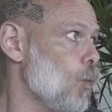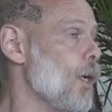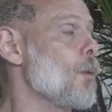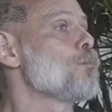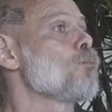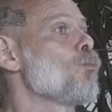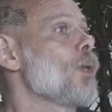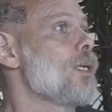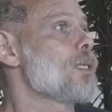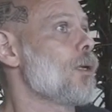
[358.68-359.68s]
where
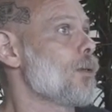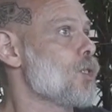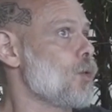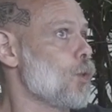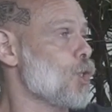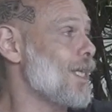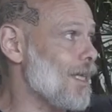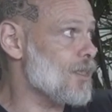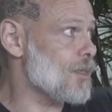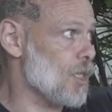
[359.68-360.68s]
it's not so much
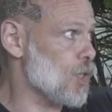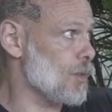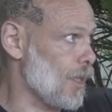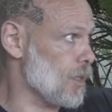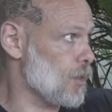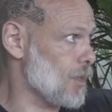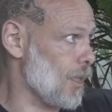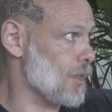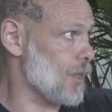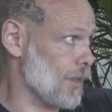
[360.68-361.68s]
that session, that
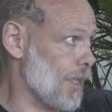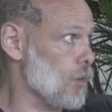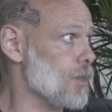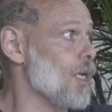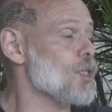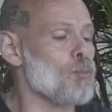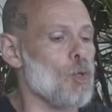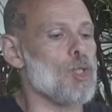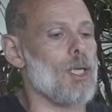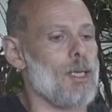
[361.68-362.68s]
exercise that counts as
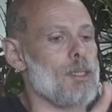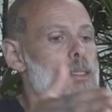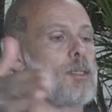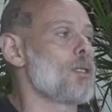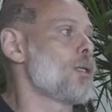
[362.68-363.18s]
much as